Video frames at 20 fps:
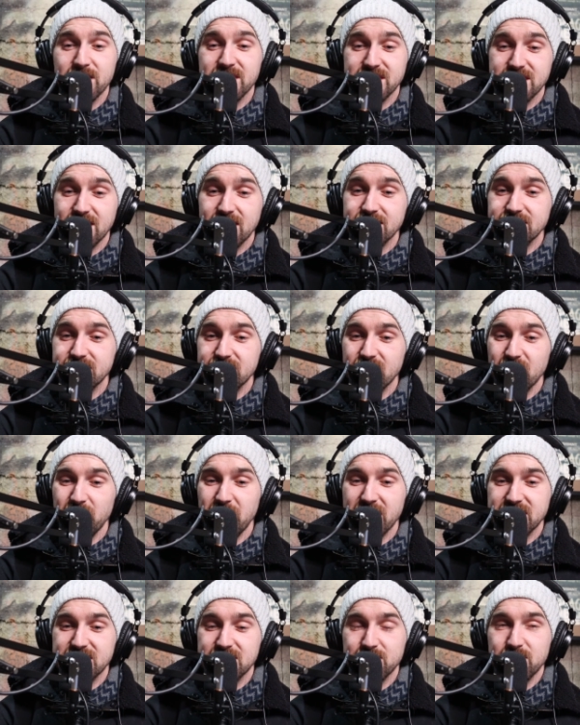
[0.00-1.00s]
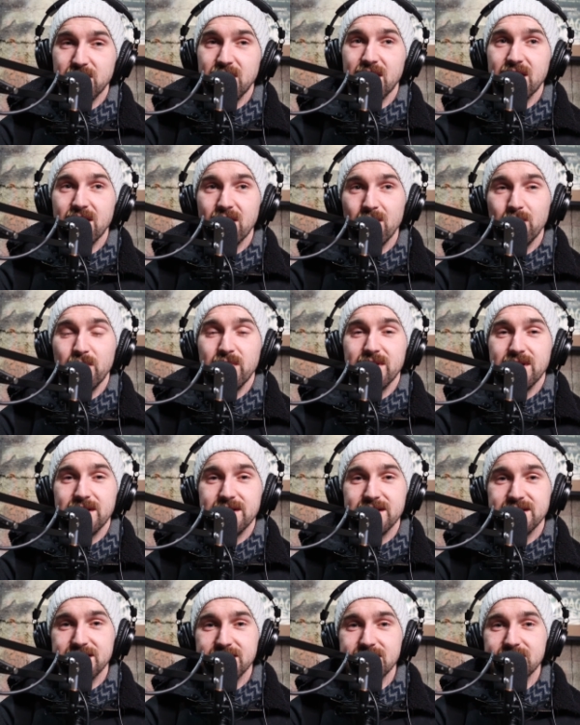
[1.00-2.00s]
I'm excited to go back to Black Hop,
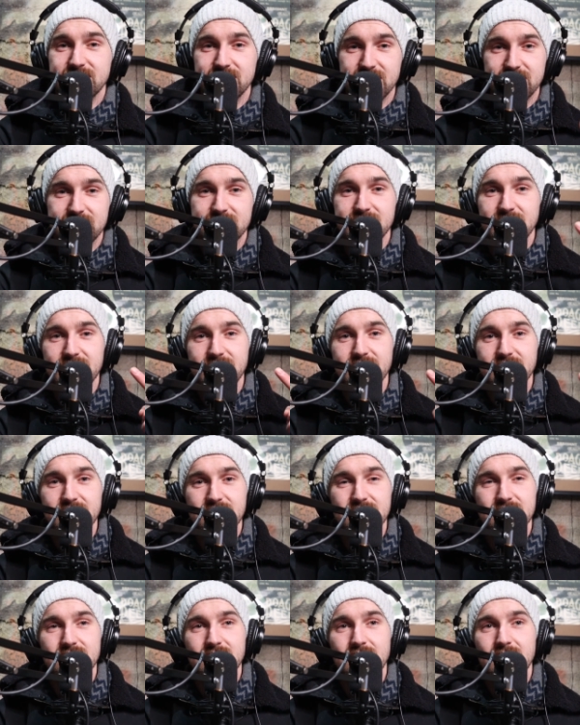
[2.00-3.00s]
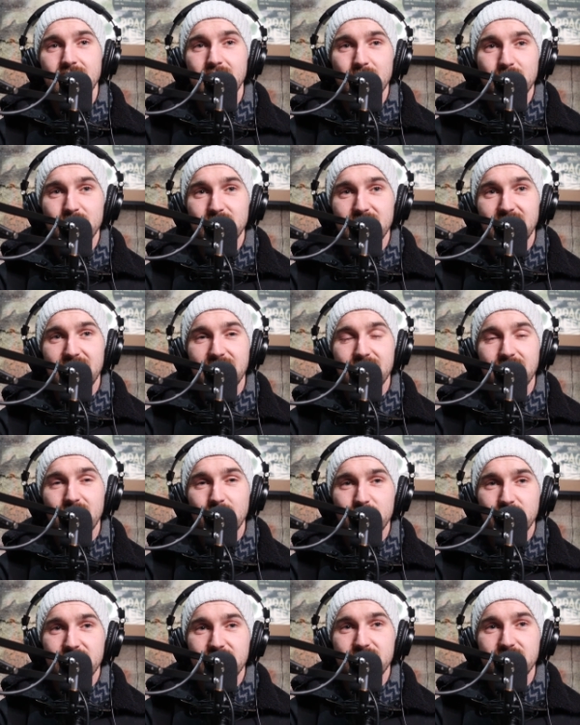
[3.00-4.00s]
Billy. This is the second Black
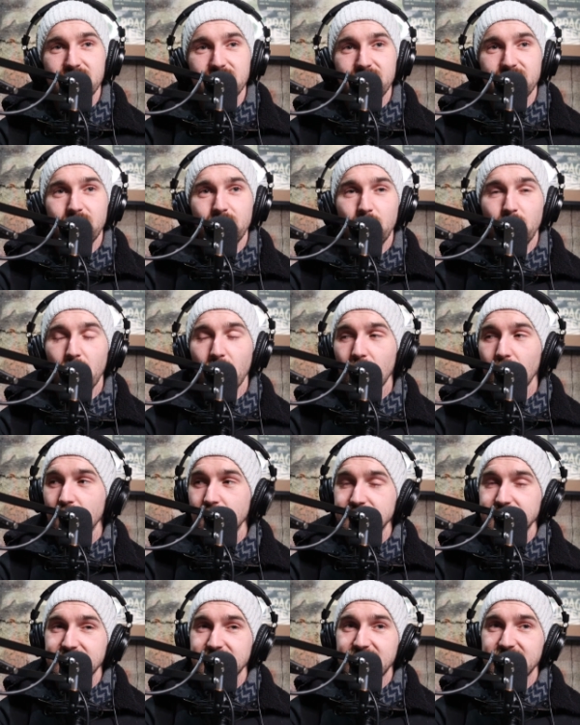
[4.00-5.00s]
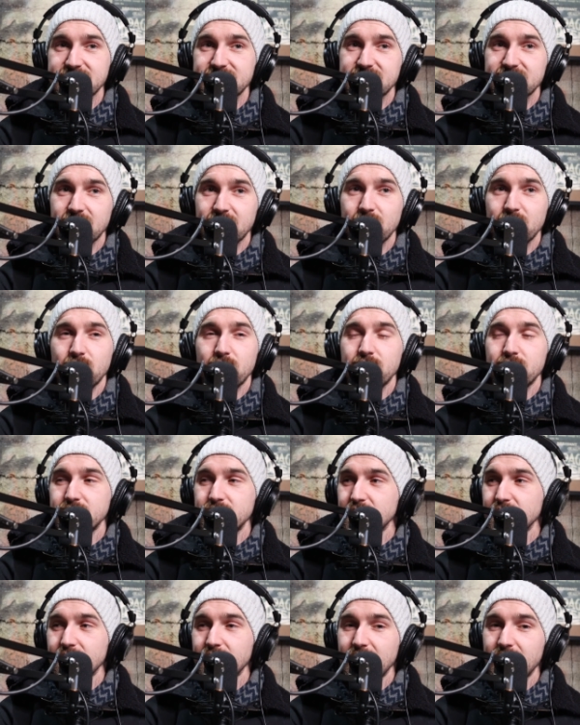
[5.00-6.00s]
Hop that you've bought. Last
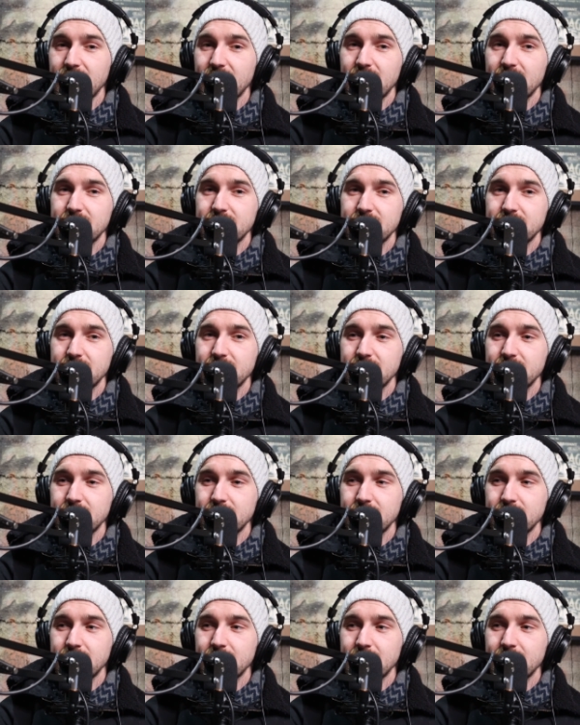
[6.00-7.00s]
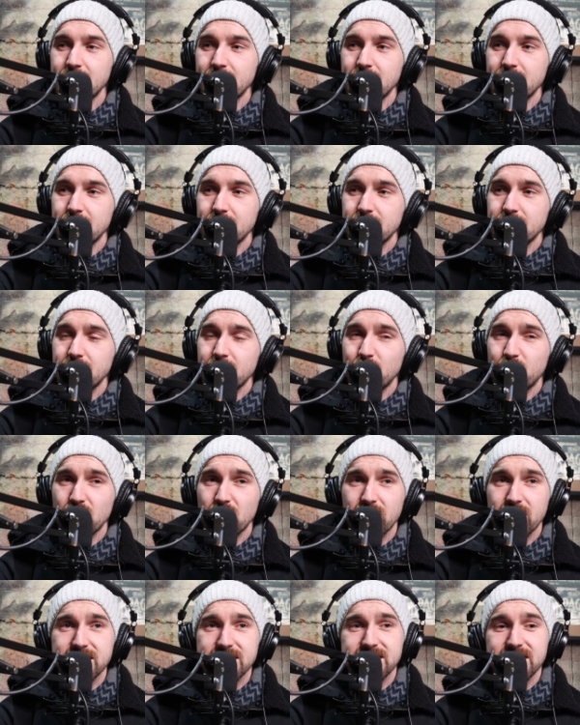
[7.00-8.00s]
time you uh you you
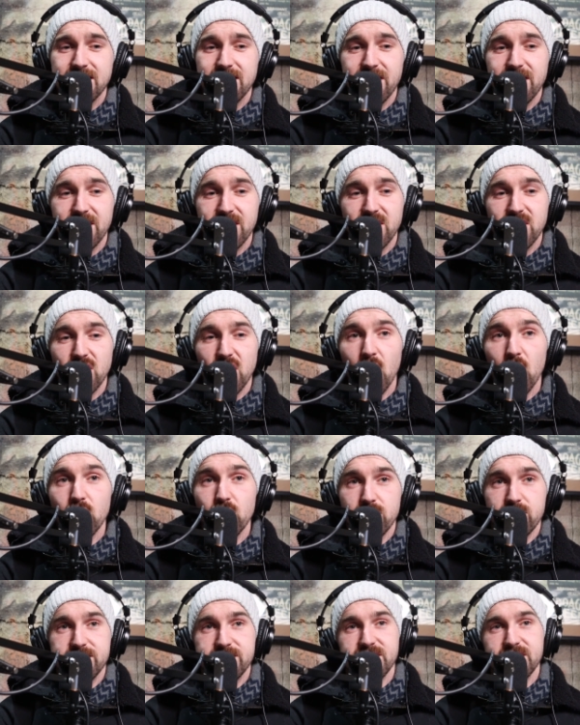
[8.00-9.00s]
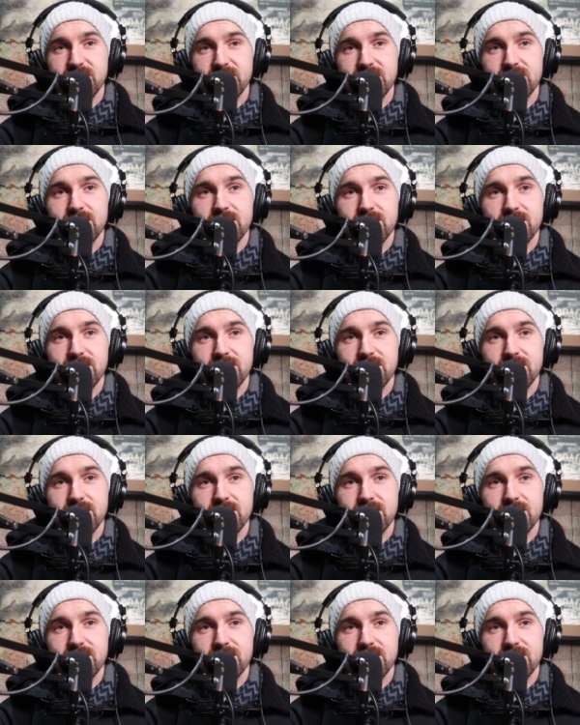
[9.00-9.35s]
brought us in the goat.